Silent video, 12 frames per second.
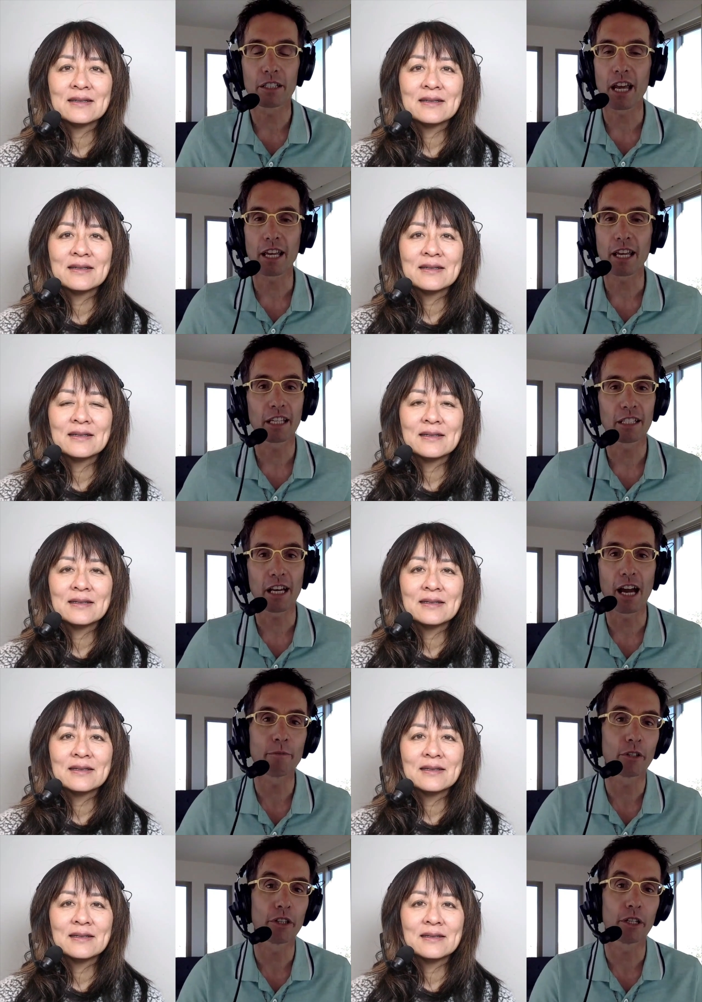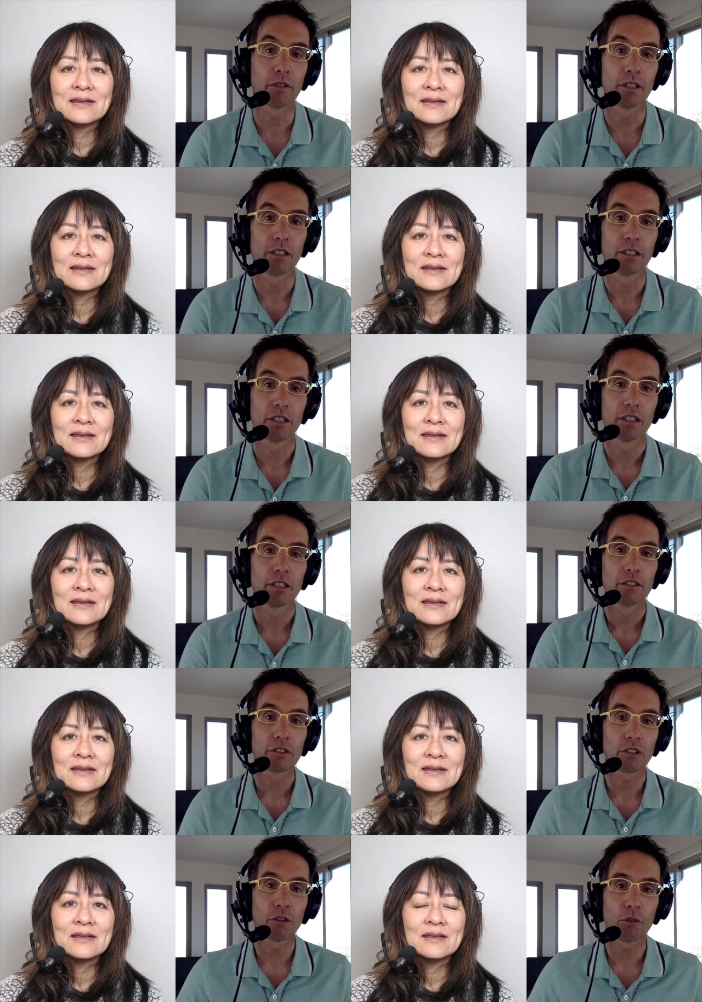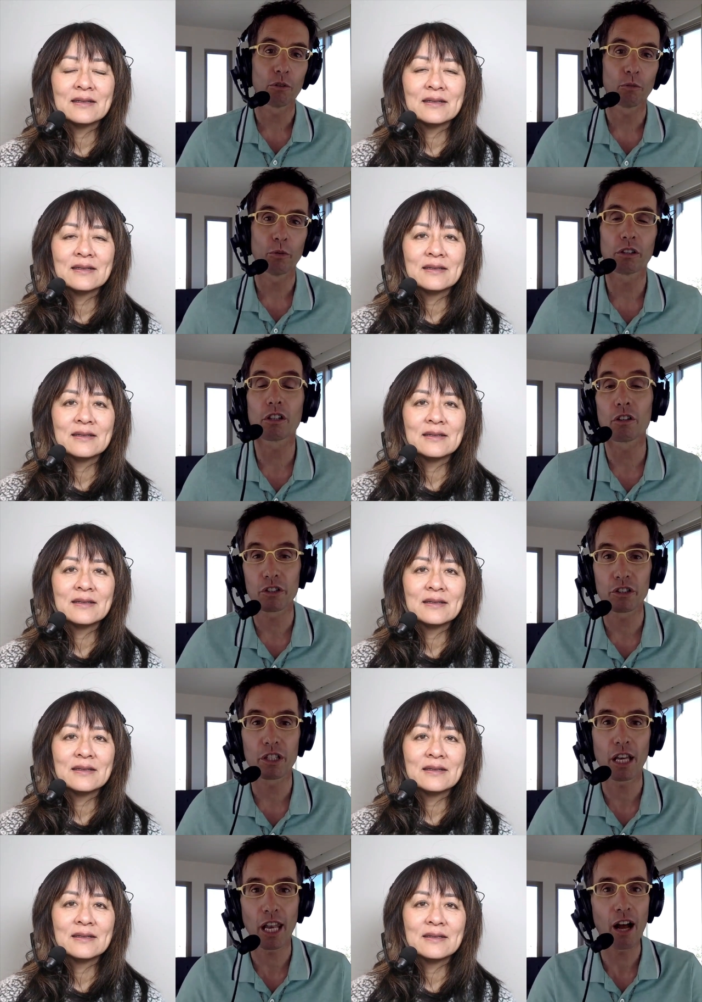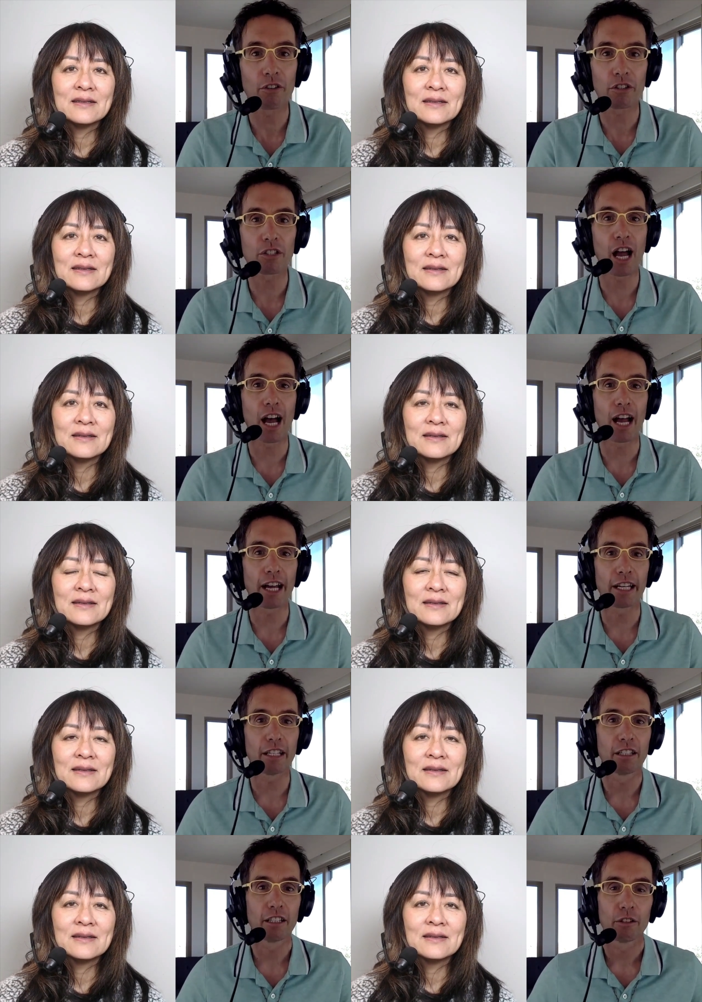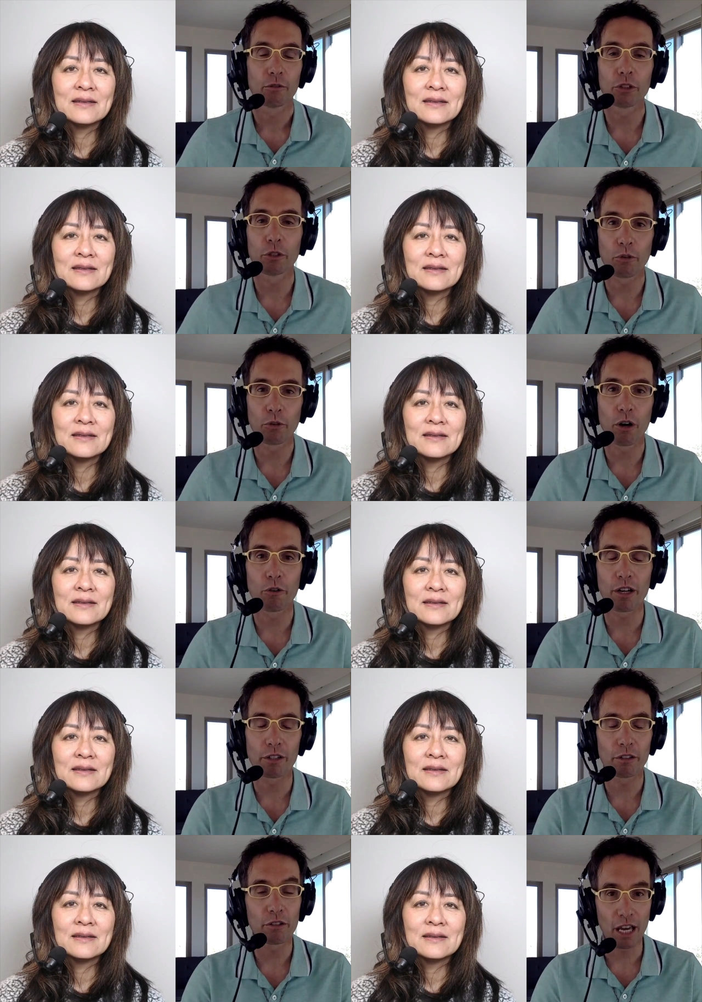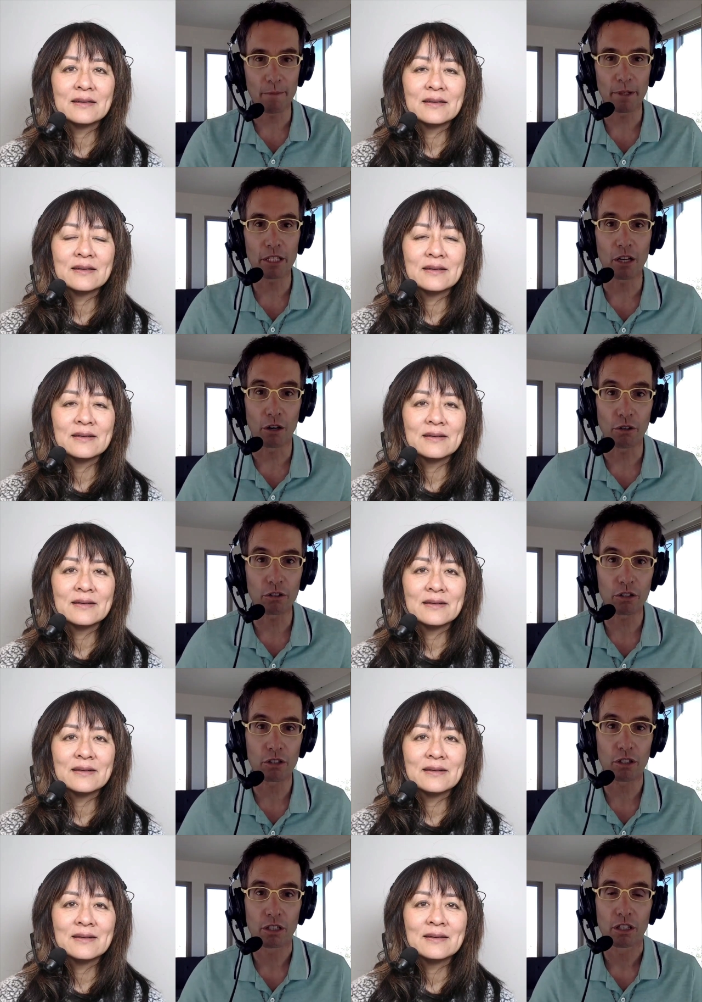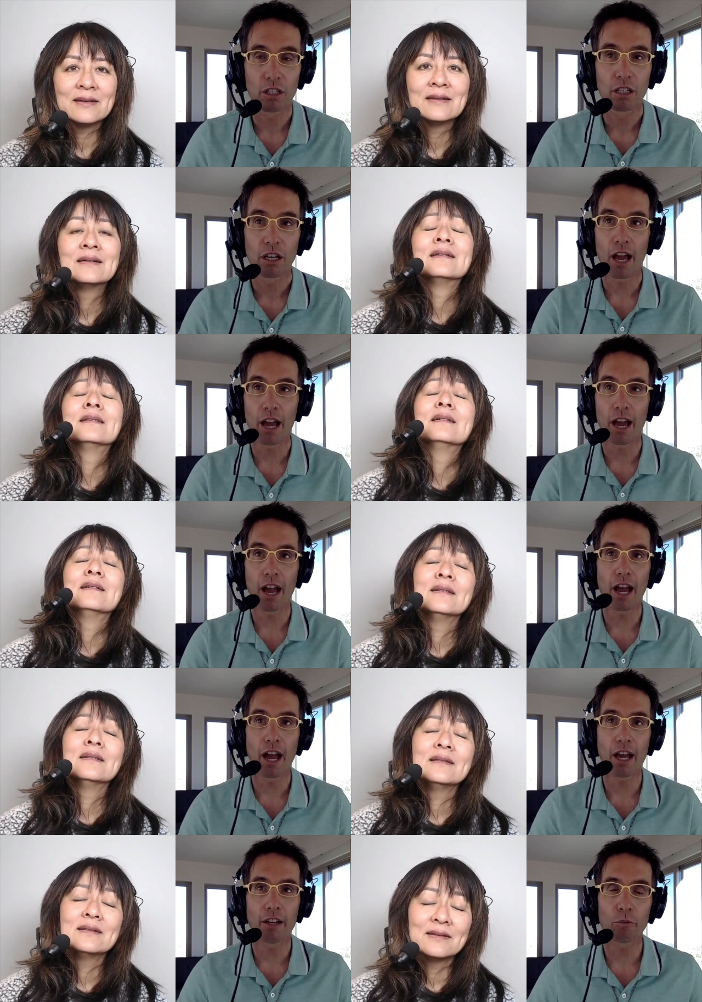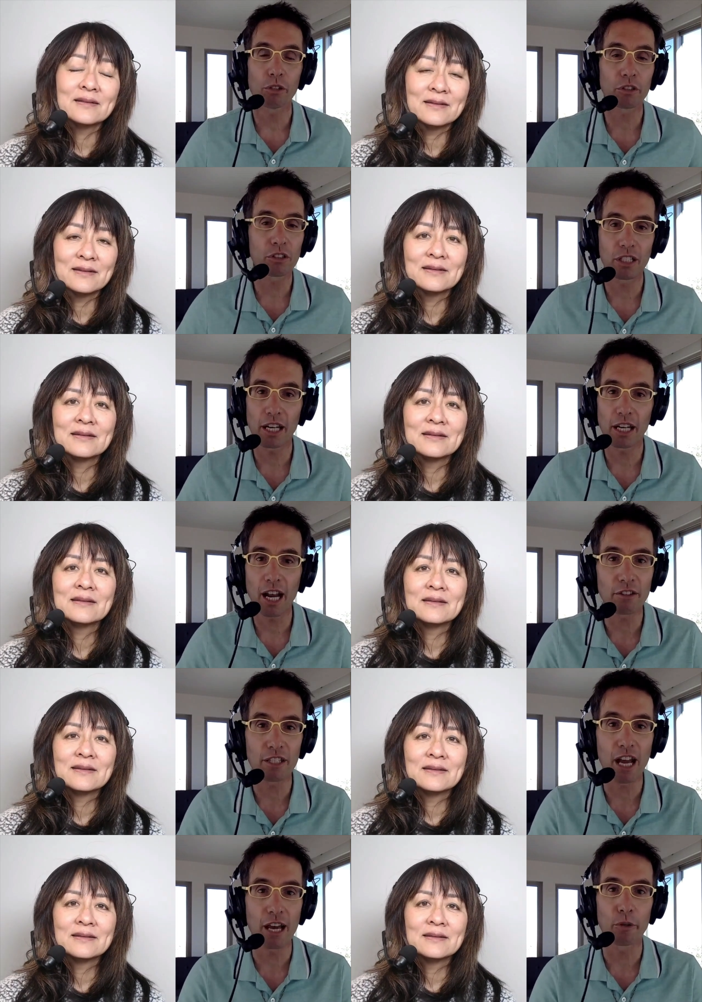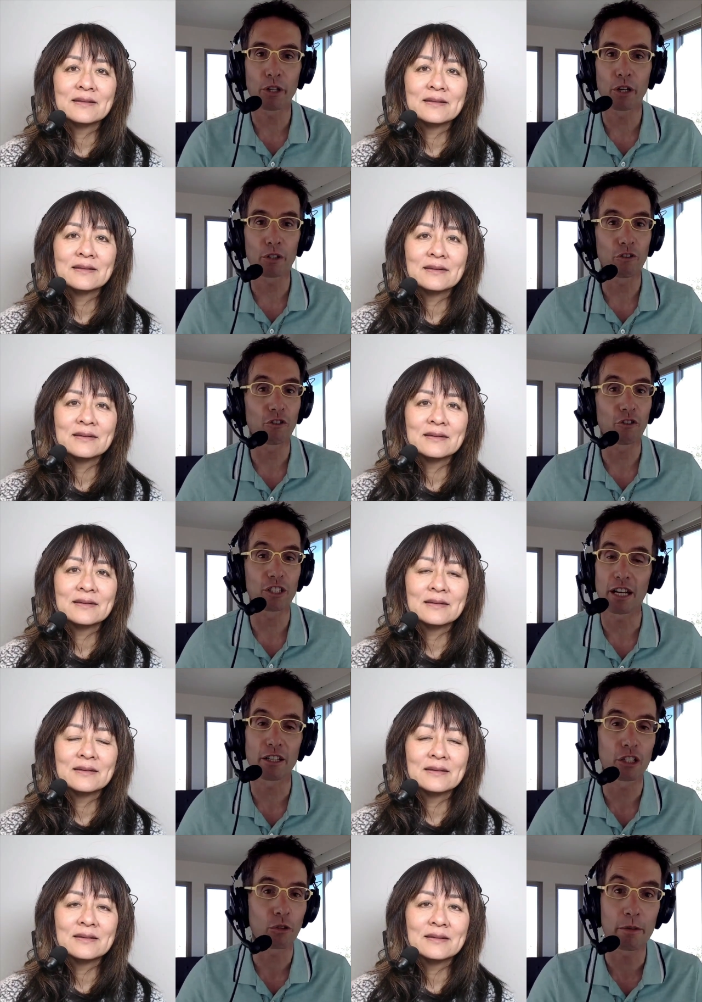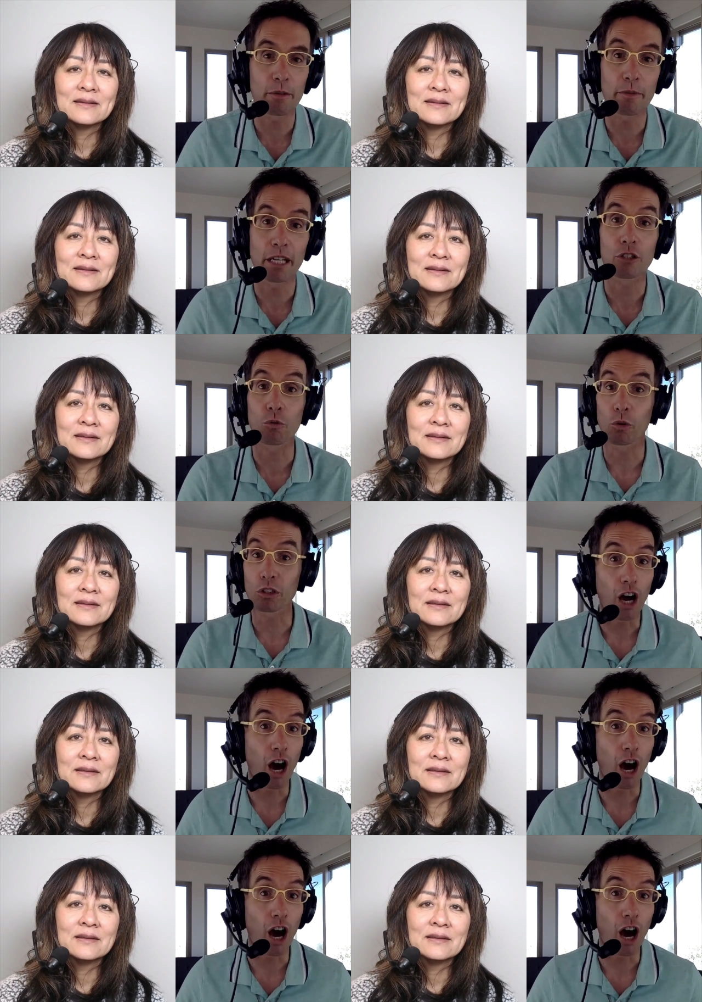Speaker 1: it's taking time with them. So we'll go sit outside with the roadrunner, whose name is Oates, and we'll sit outside with Oates for ten or twenty minutes. We'll